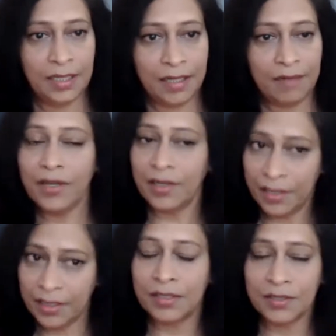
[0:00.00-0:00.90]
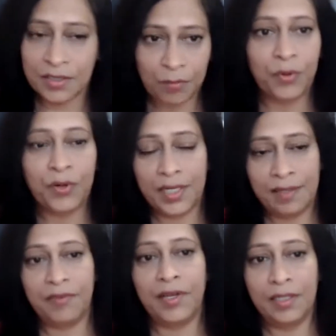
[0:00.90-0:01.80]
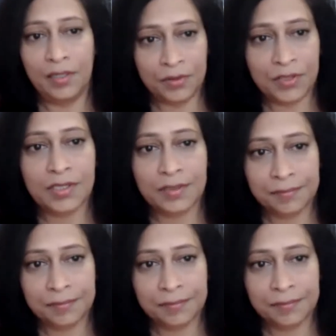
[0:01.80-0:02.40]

And we are here to support any failures.